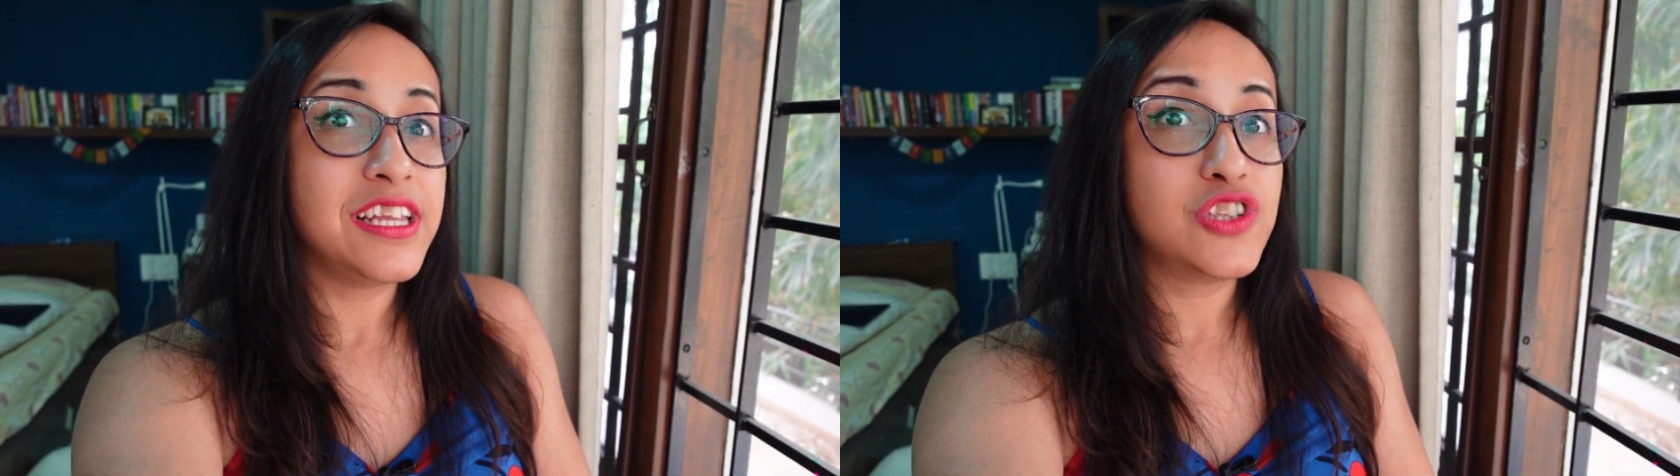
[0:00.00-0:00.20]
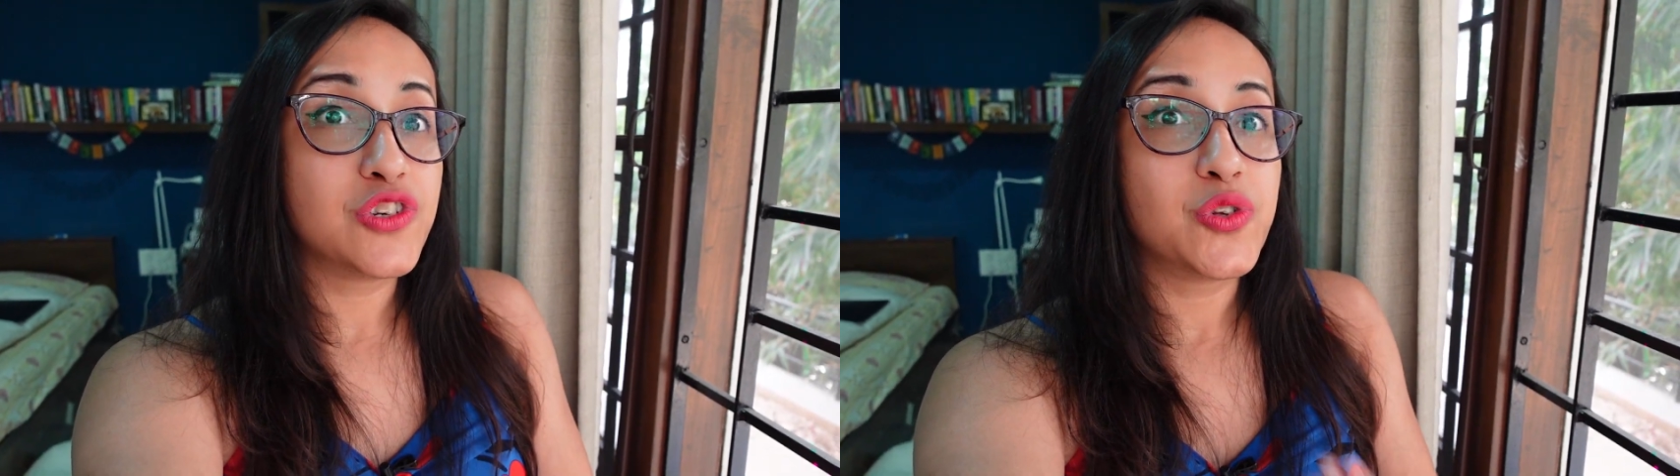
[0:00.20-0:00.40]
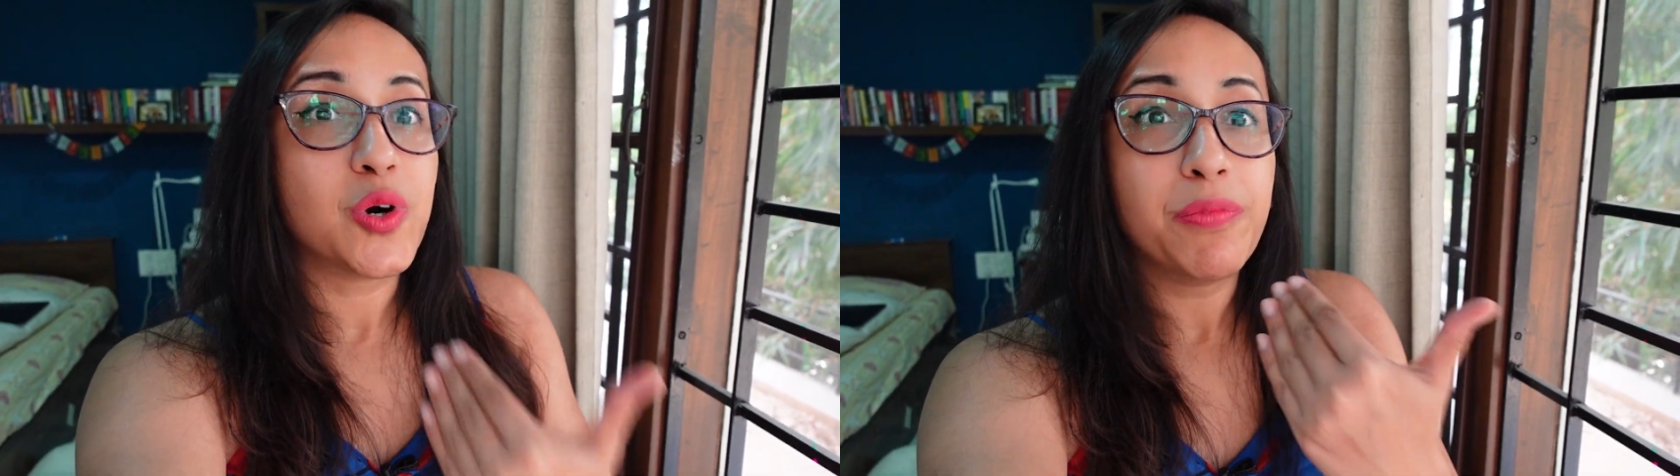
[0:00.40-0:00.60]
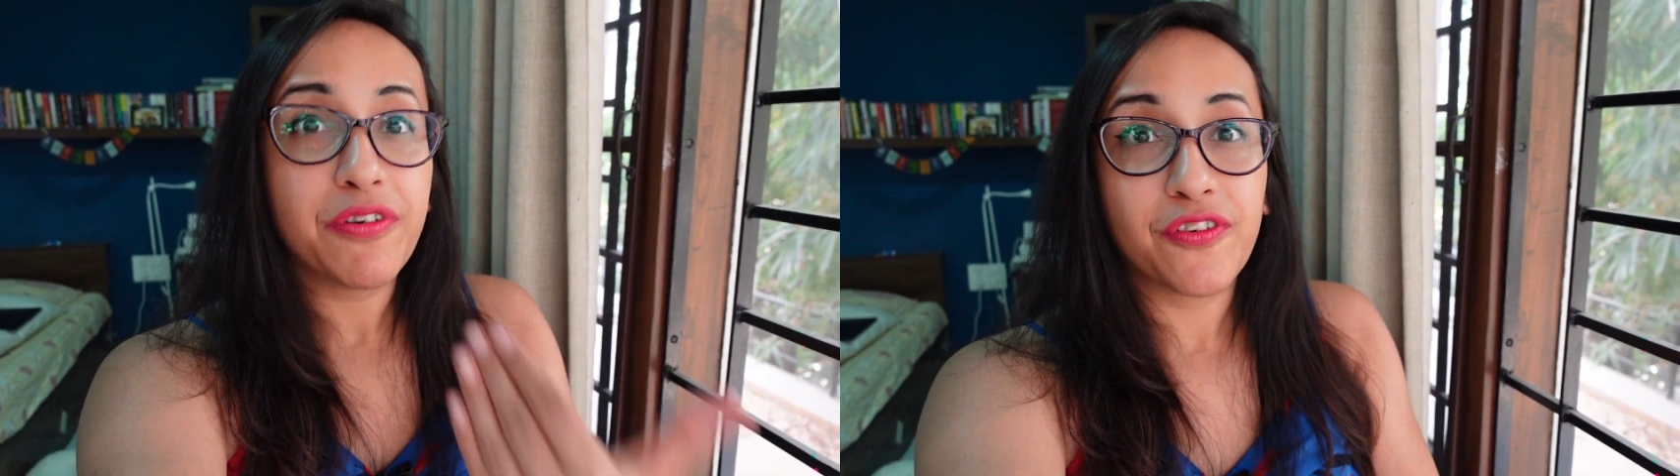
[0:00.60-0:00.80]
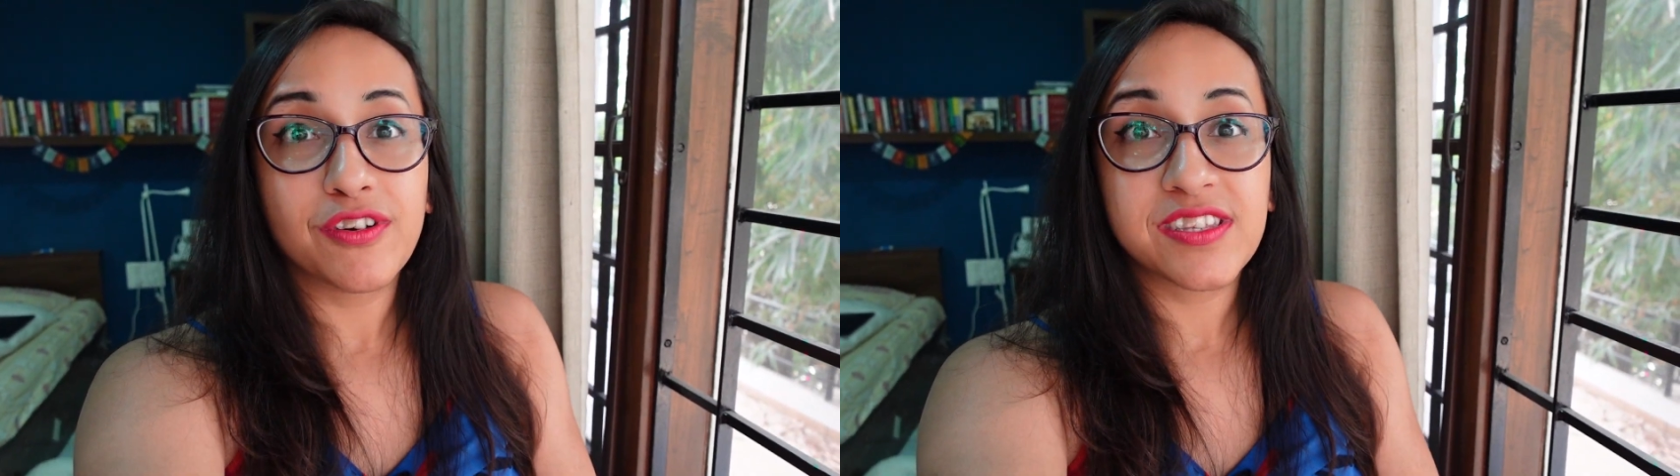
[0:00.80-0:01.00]
need to know
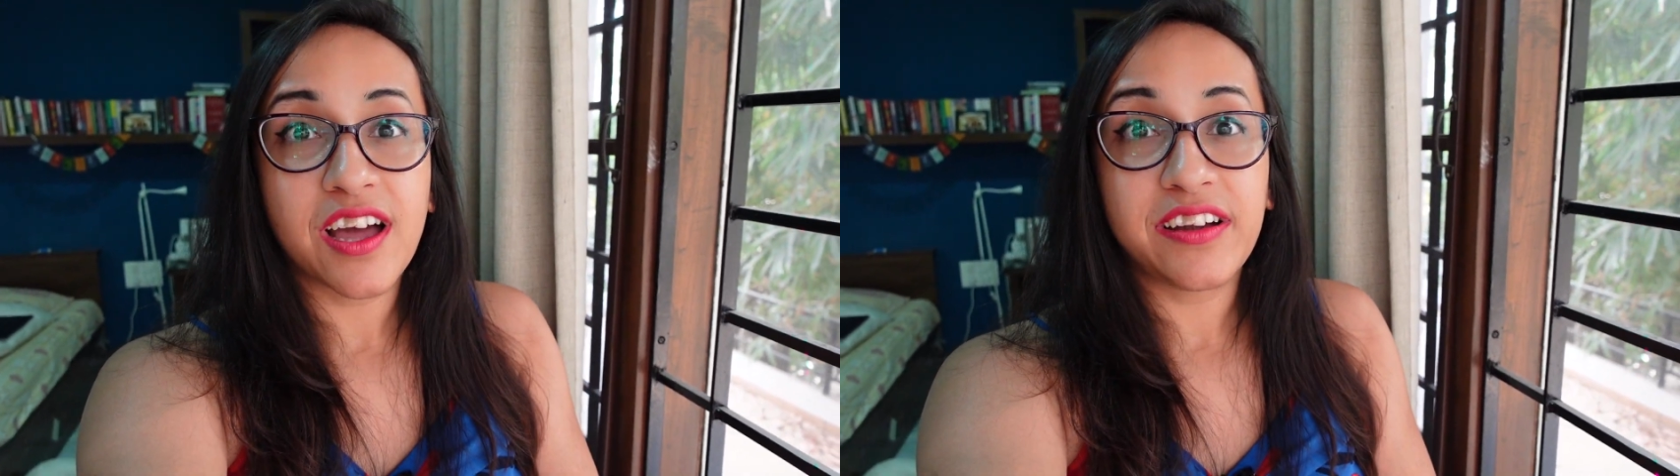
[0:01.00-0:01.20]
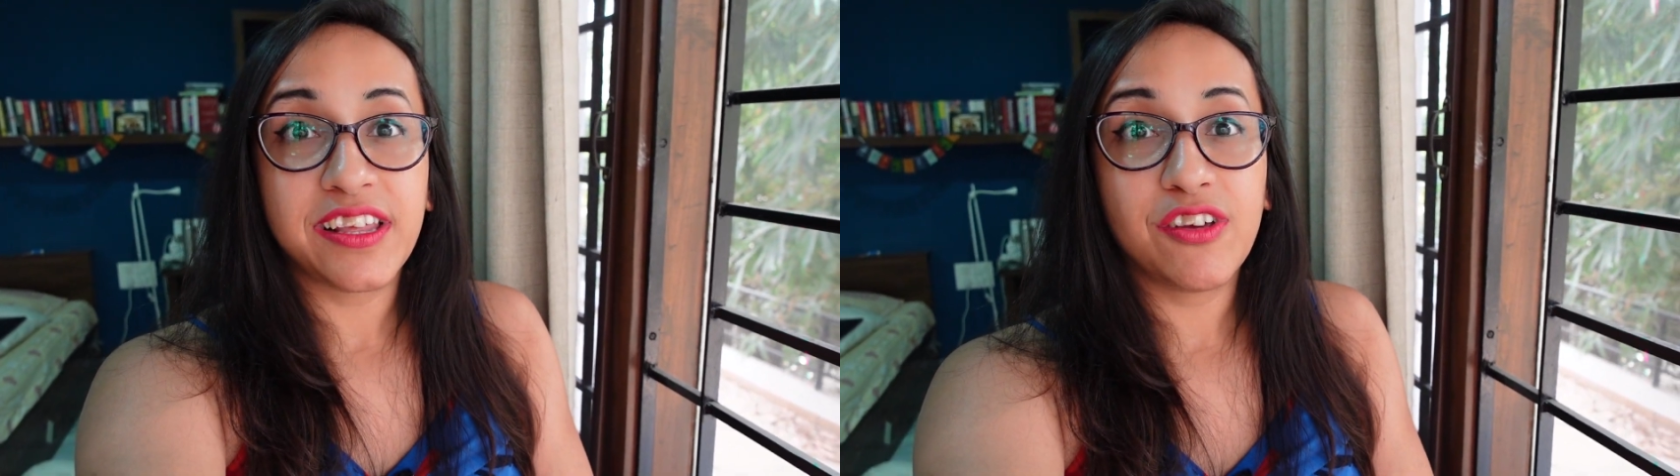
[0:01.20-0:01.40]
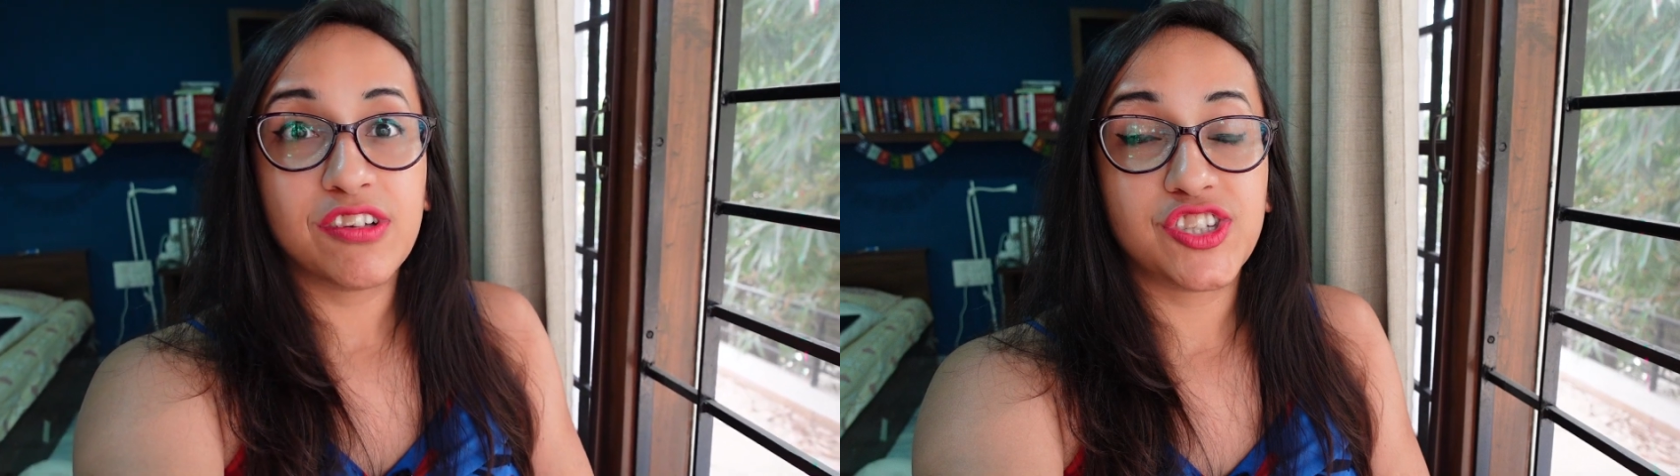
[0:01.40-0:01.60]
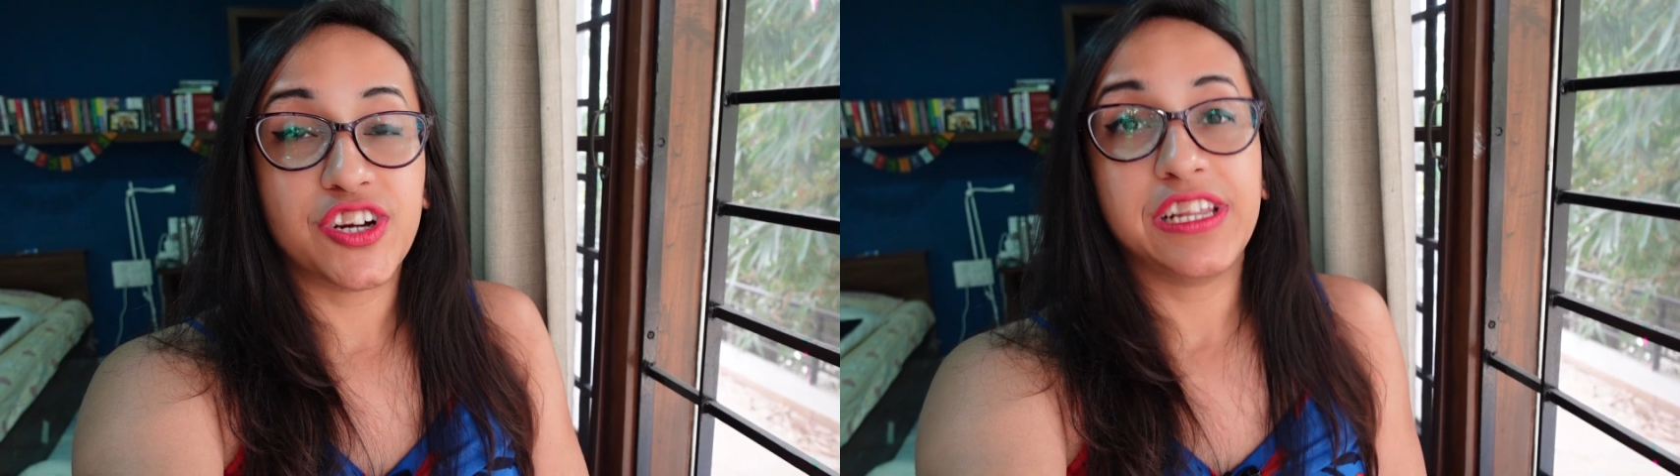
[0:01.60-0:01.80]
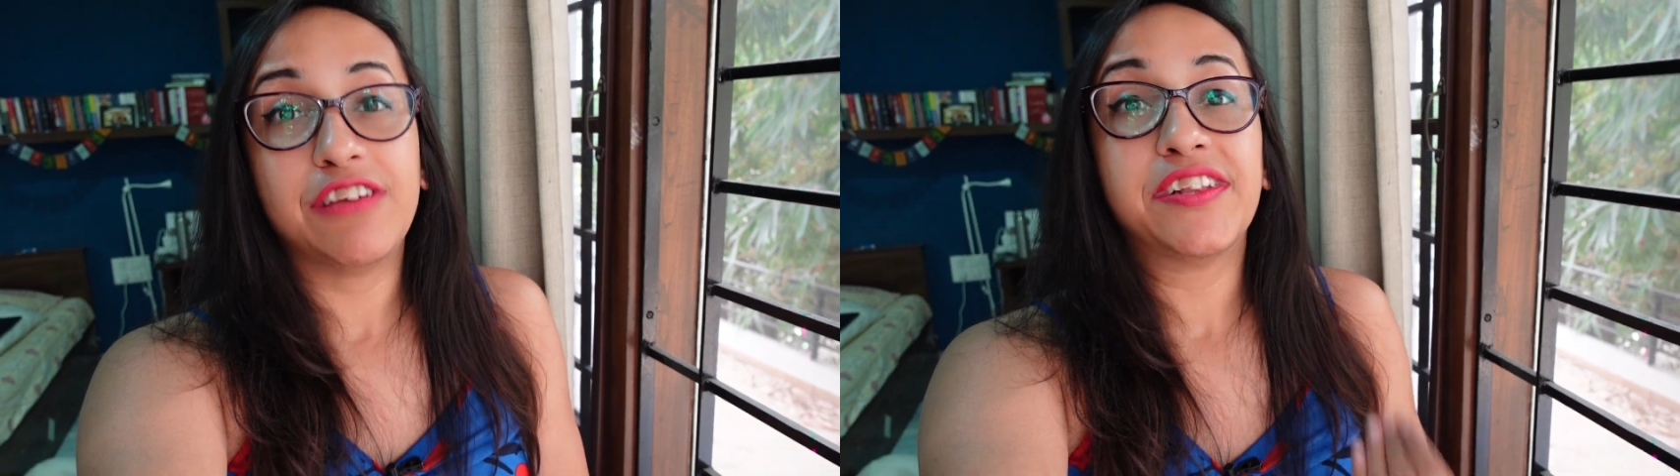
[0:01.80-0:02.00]
before starting your journey